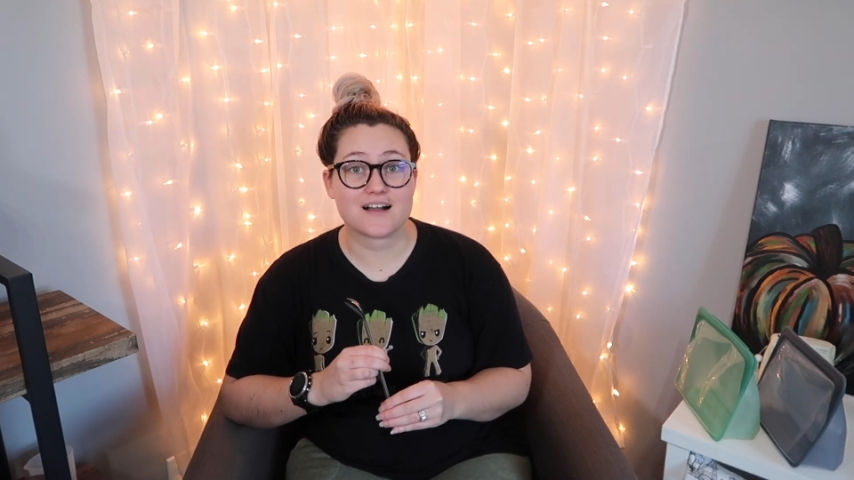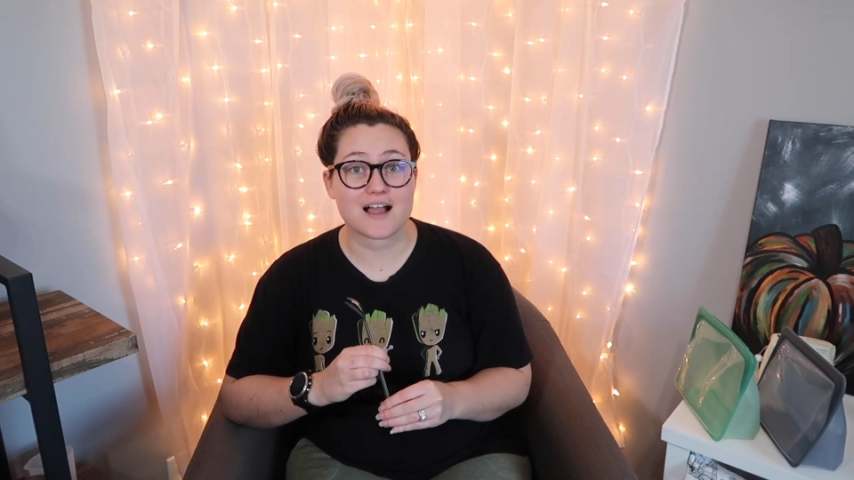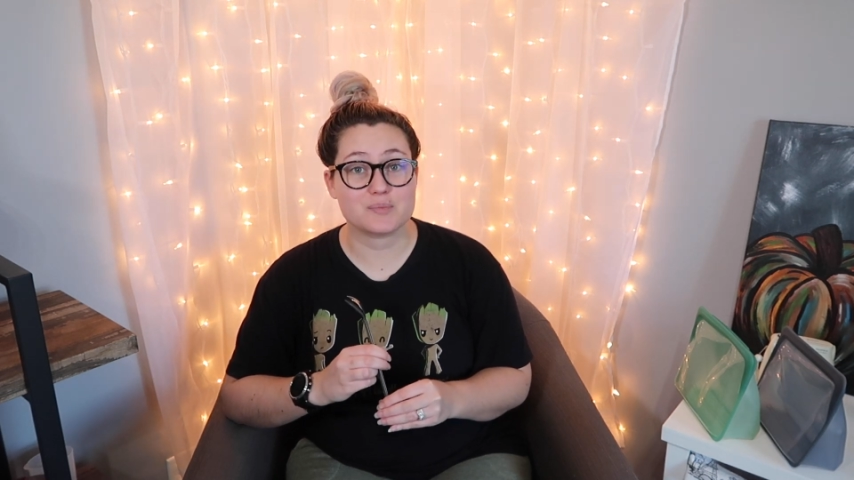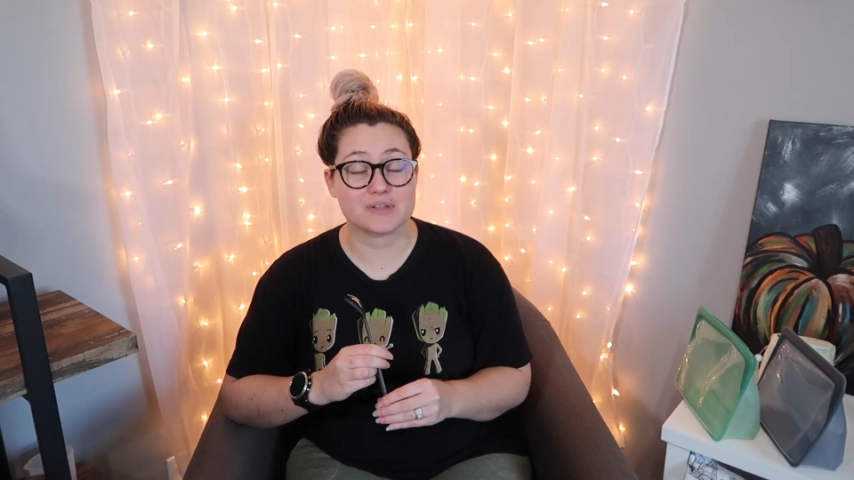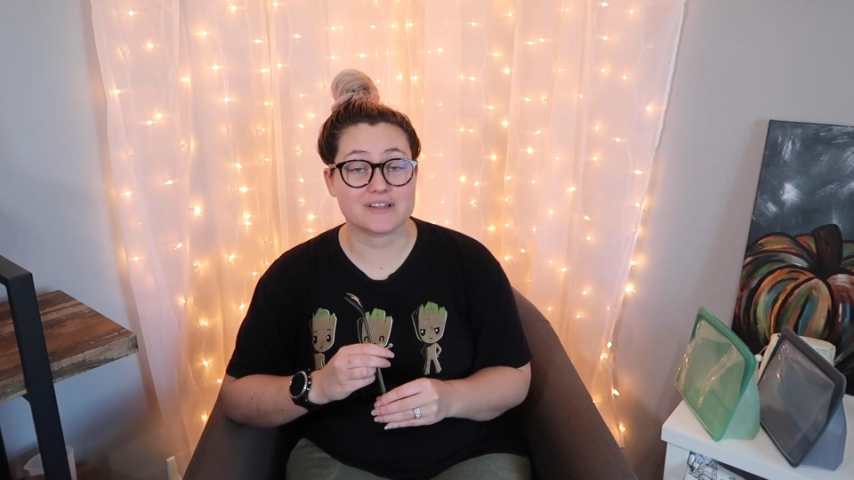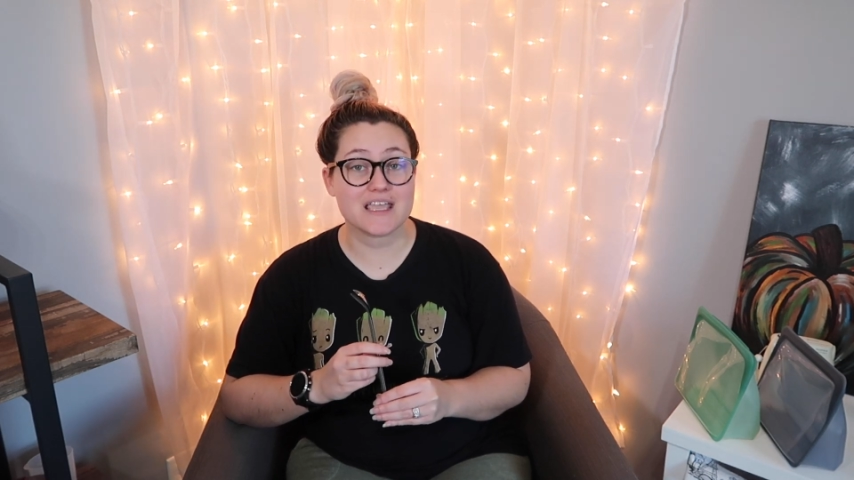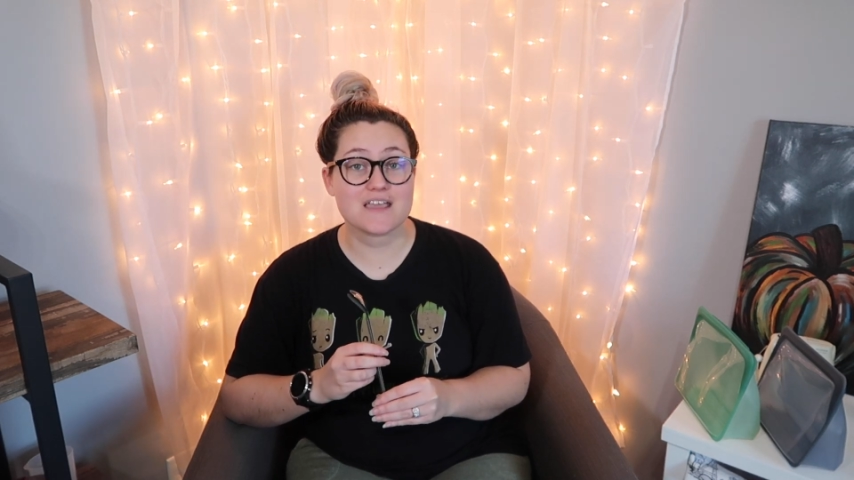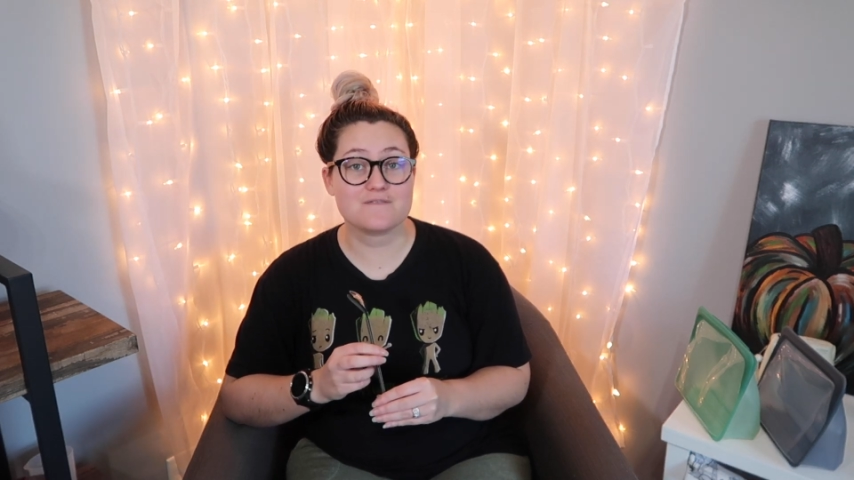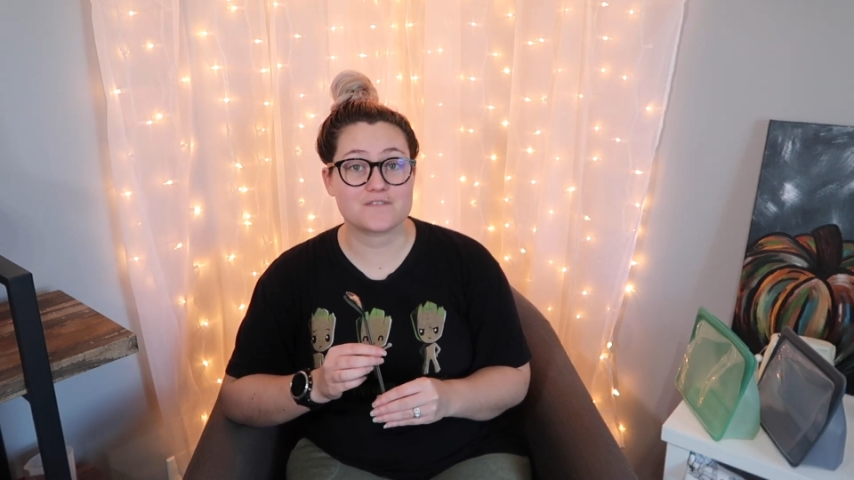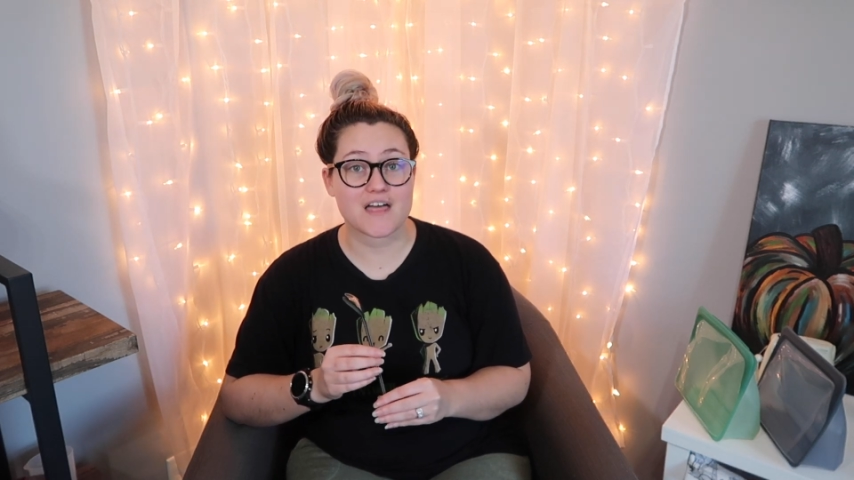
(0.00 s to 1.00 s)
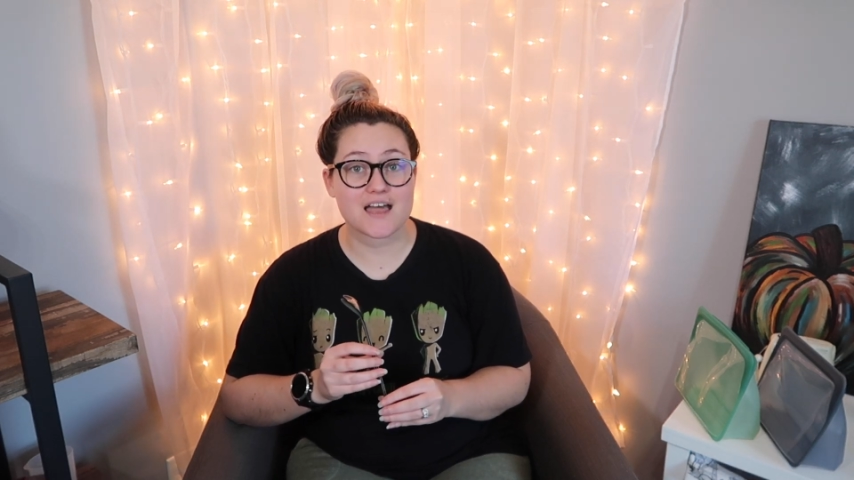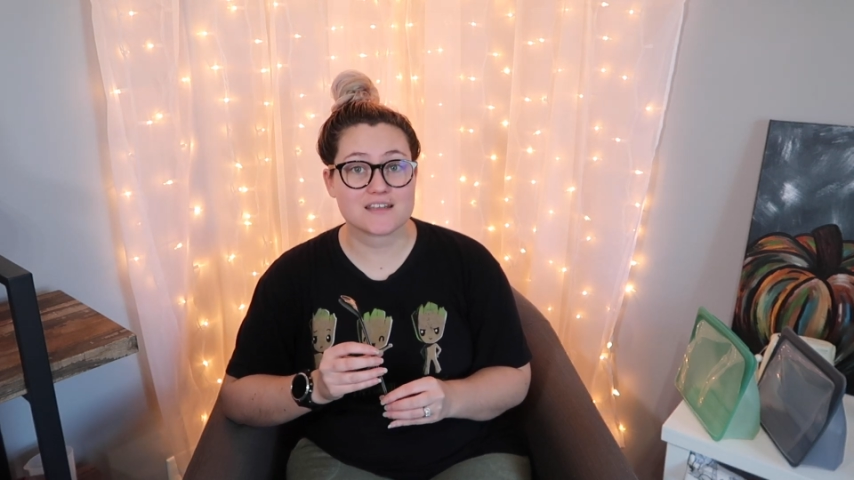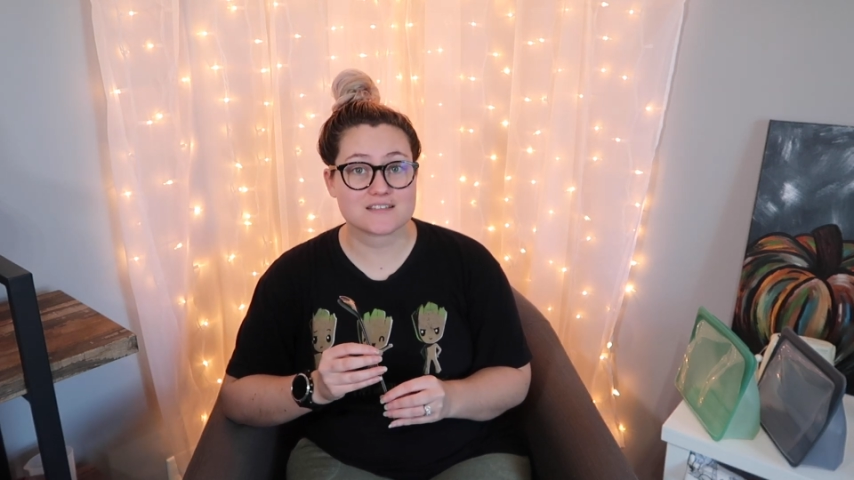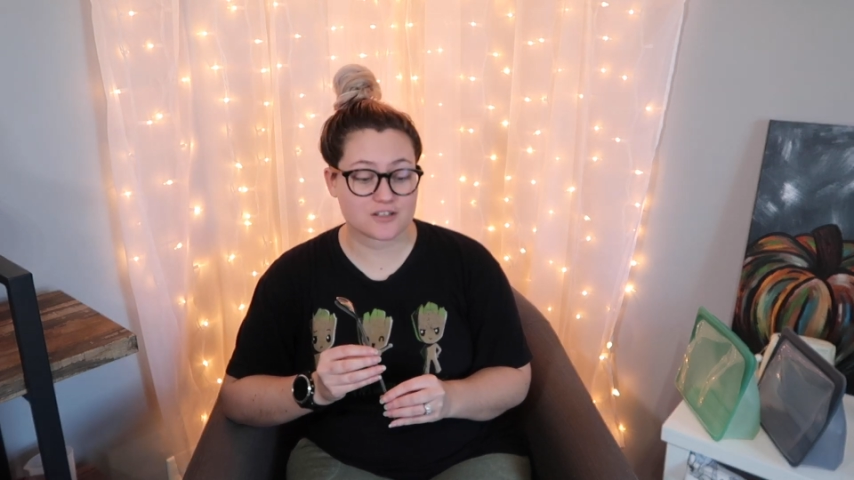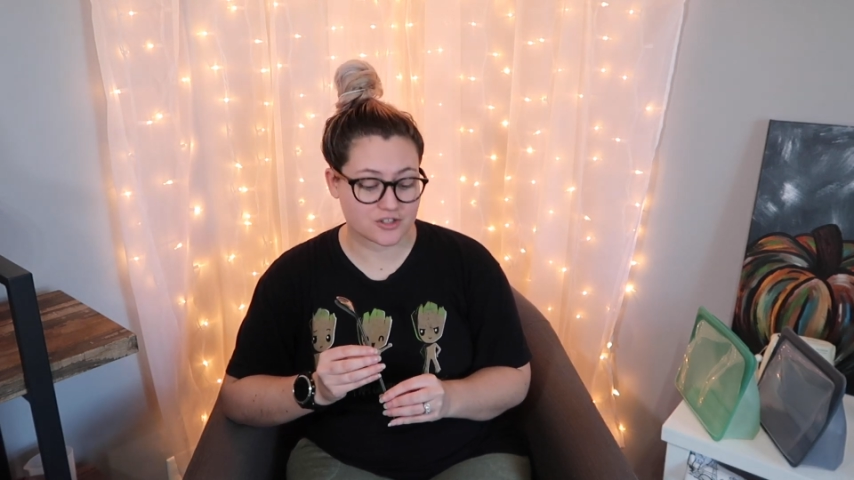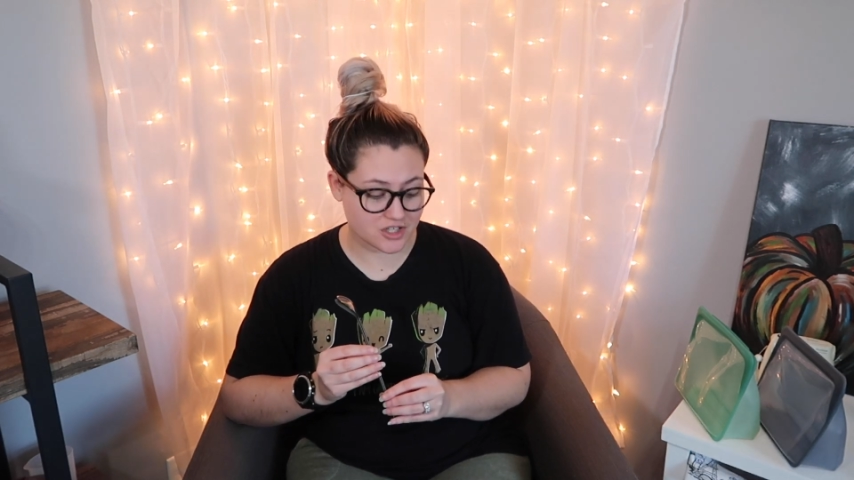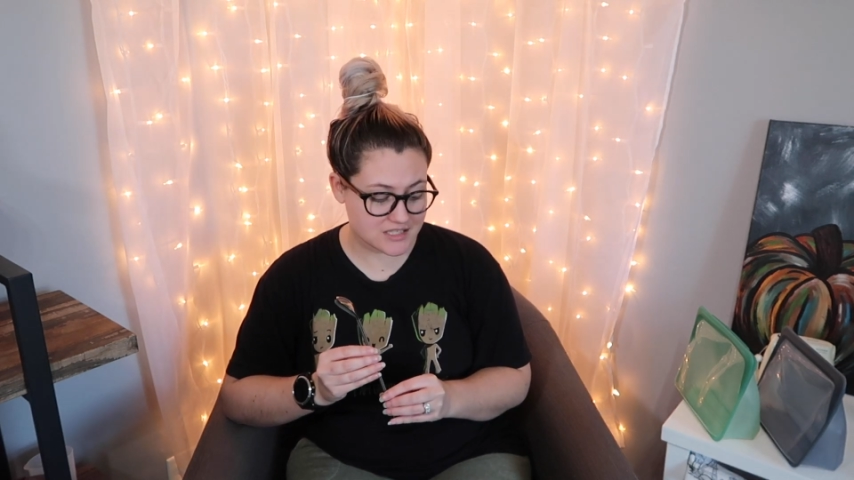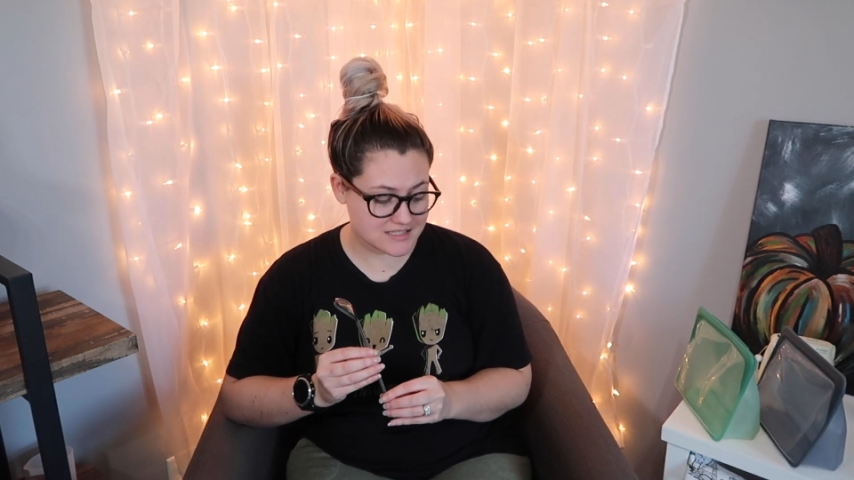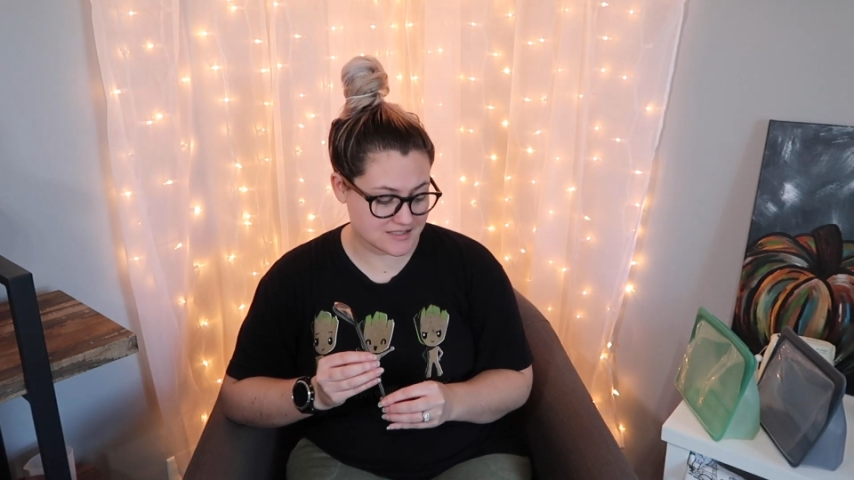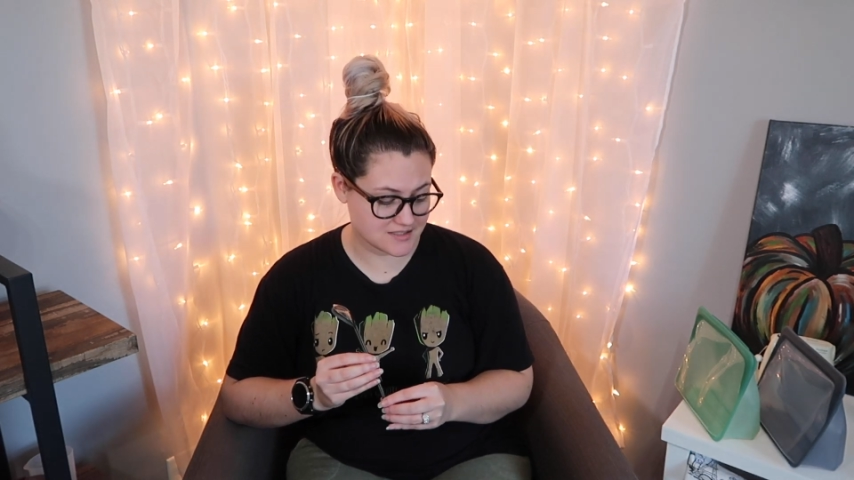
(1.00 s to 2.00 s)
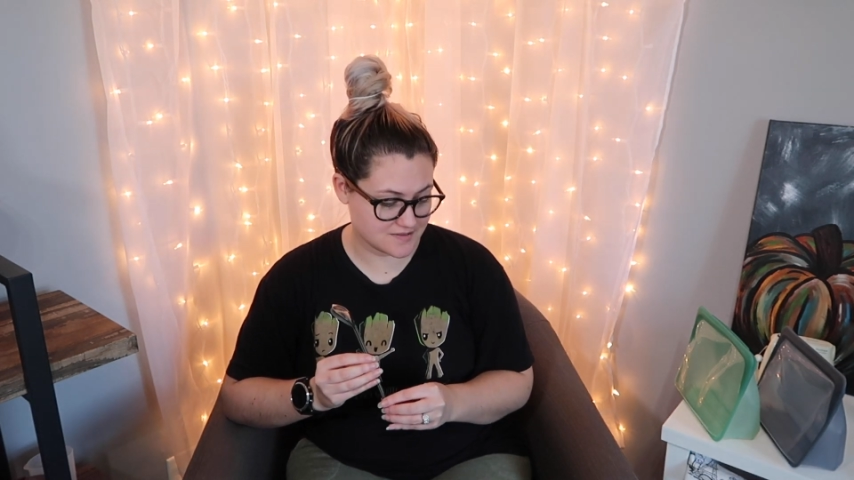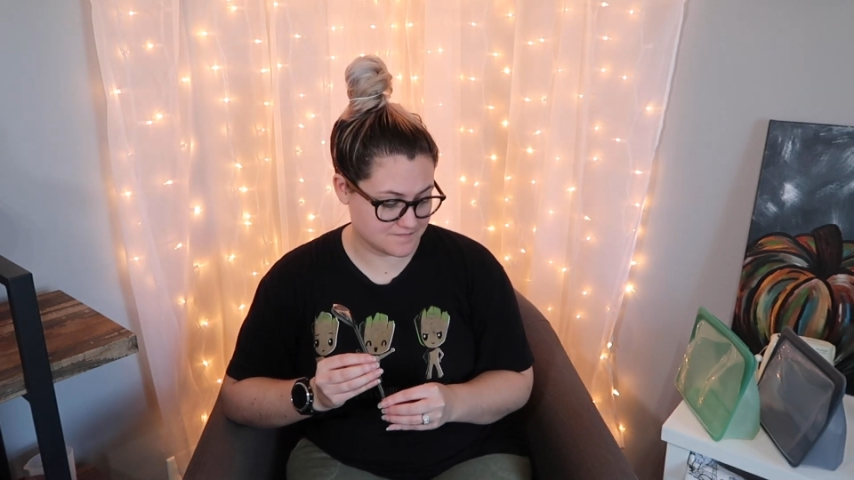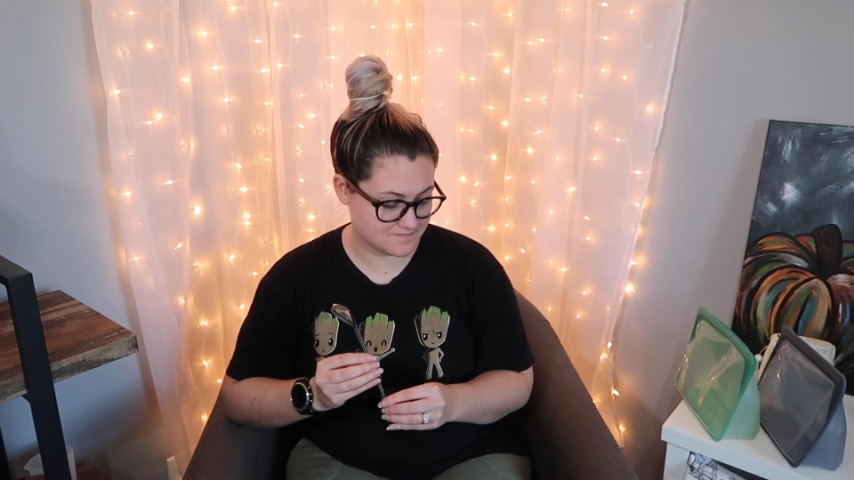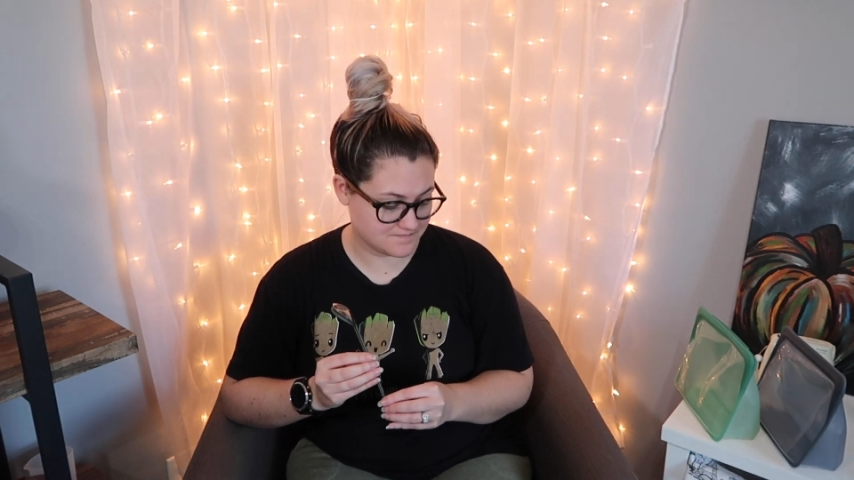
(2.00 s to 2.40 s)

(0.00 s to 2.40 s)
I believe that is our cook system.